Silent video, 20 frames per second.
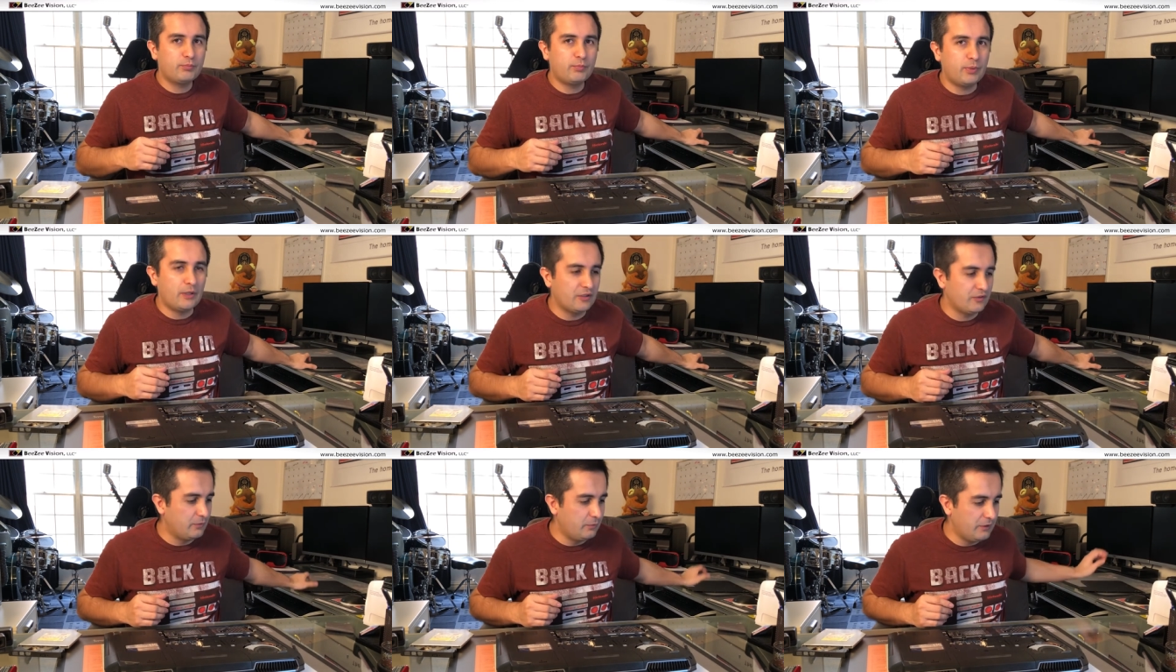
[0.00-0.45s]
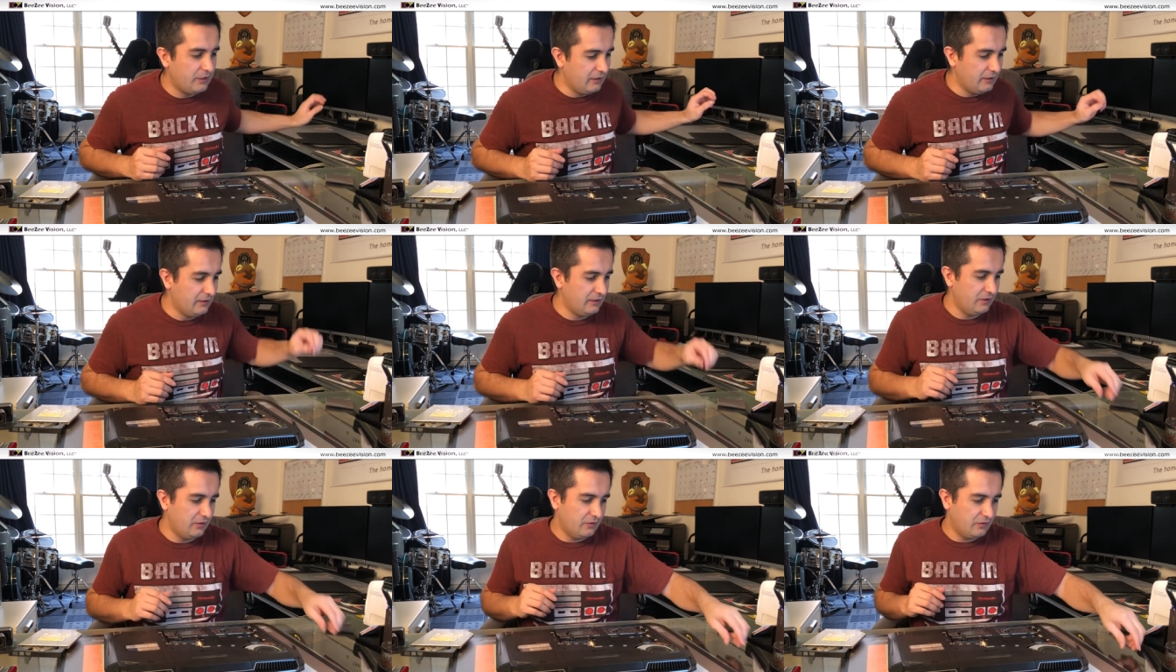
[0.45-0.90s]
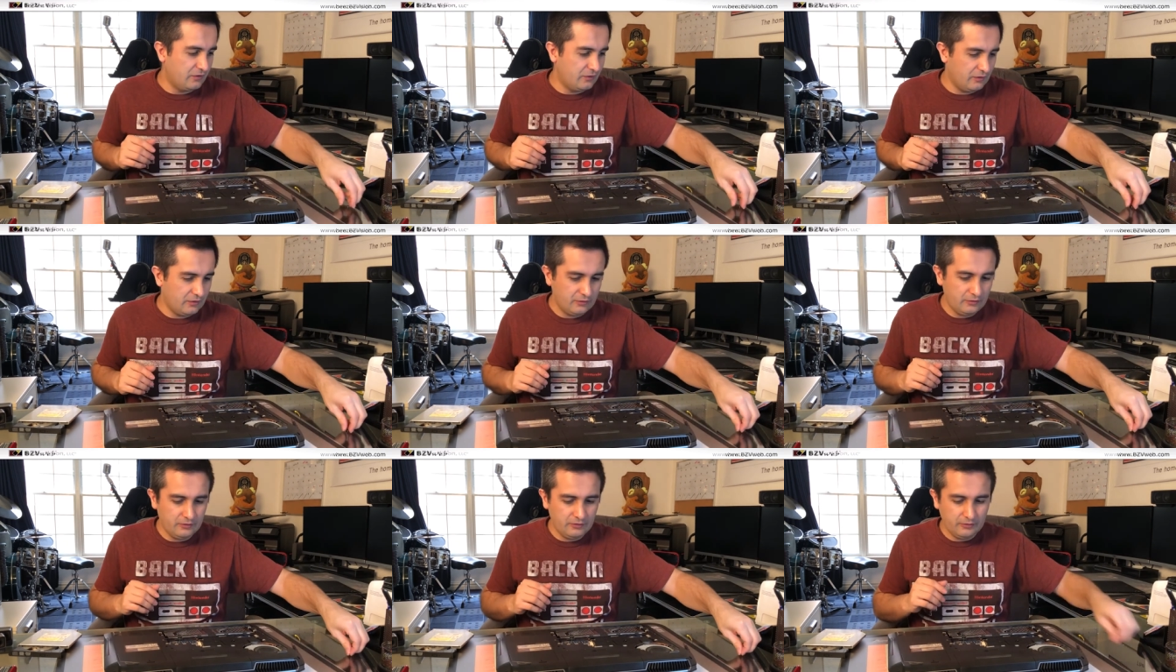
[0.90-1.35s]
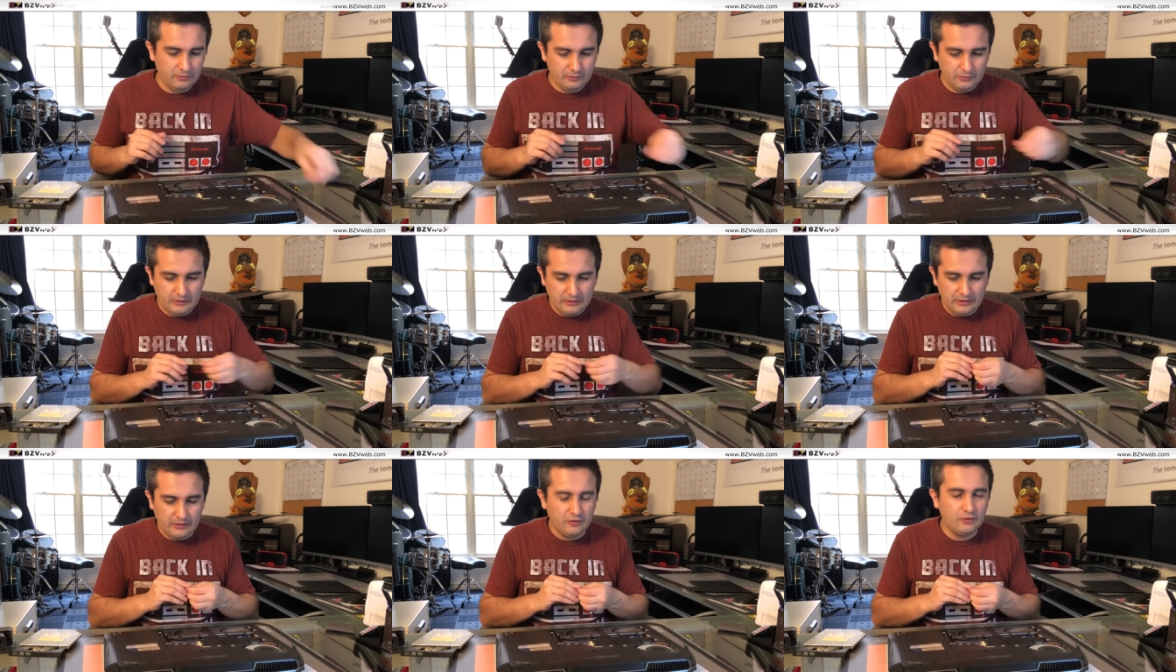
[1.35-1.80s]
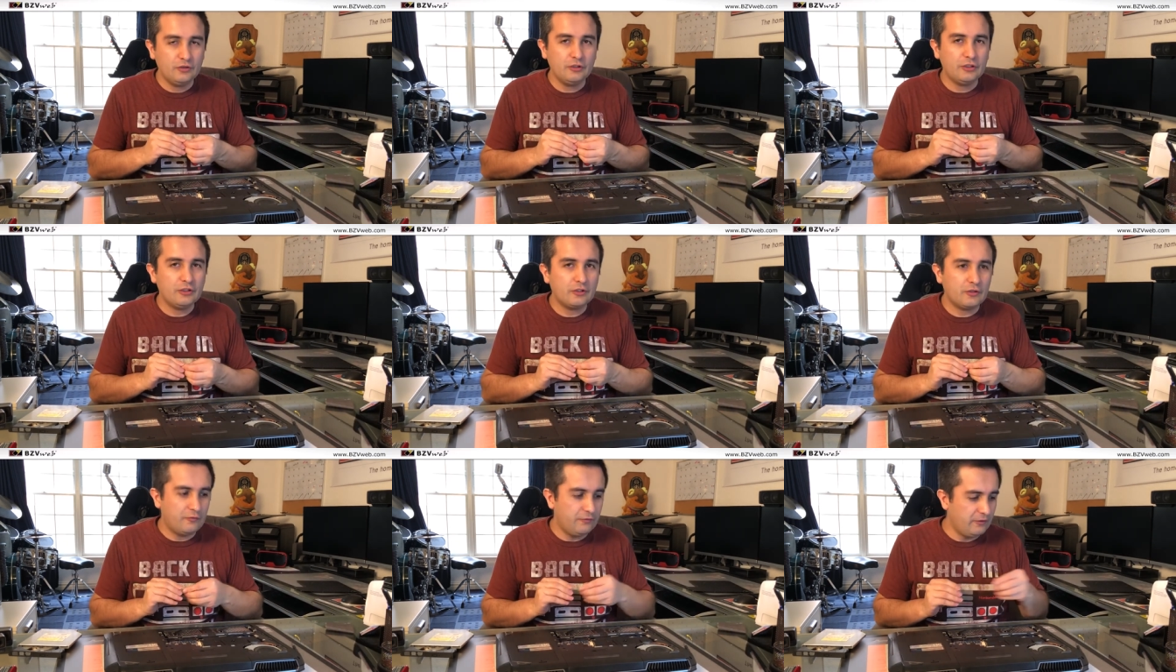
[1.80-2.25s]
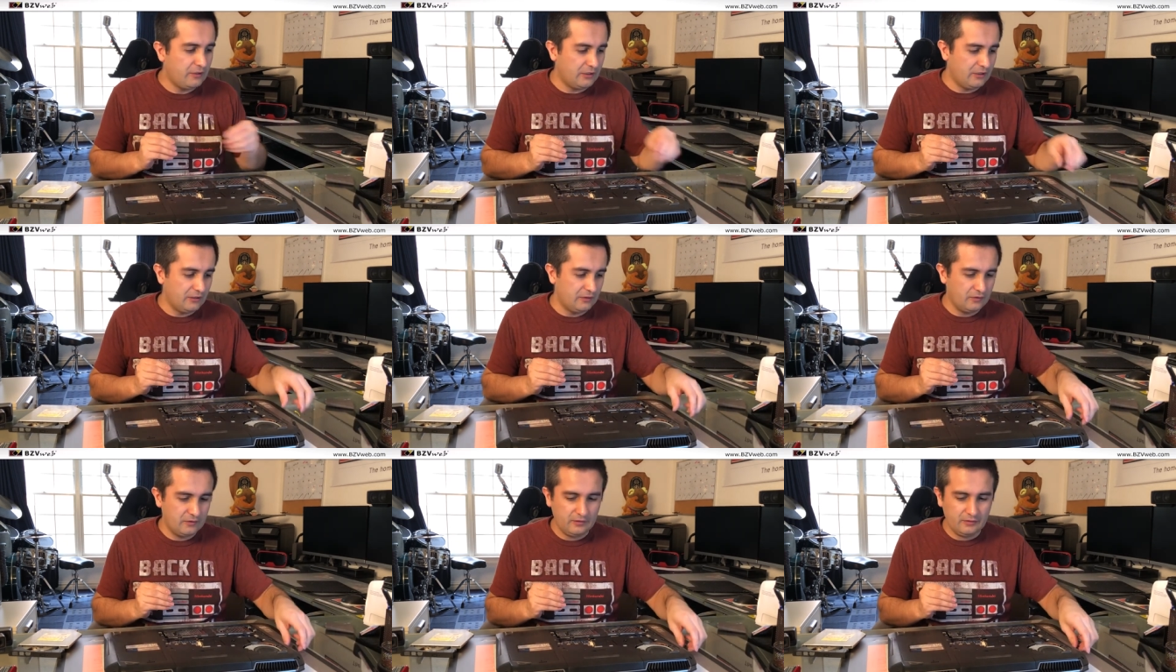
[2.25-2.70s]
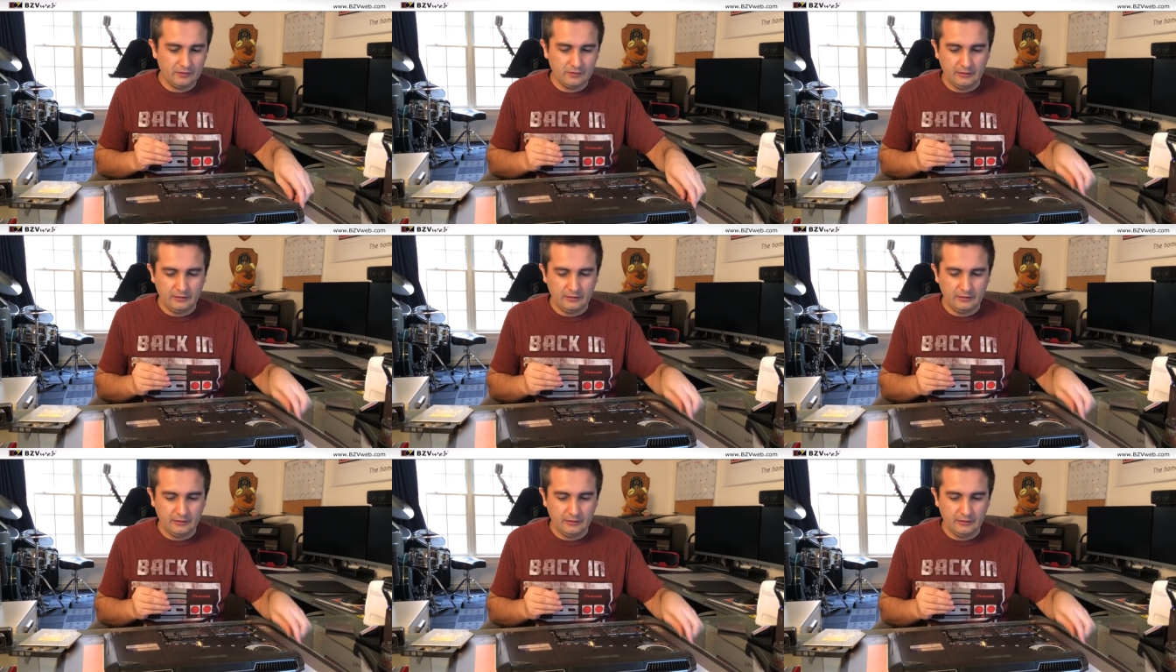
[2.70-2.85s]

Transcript: possibilities. You know, it's not convenient.